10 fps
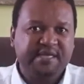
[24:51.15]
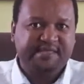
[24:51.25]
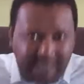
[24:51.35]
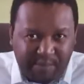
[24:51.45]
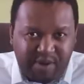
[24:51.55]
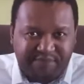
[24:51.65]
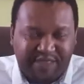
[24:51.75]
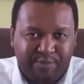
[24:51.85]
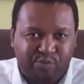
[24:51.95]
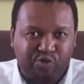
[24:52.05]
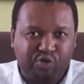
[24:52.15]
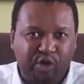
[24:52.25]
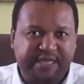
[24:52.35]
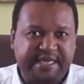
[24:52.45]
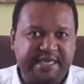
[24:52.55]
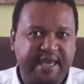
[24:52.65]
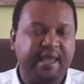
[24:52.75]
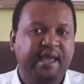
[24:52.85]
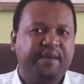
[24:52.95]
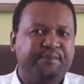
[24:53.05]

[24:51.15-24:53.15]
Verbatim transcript: some of them could not hear.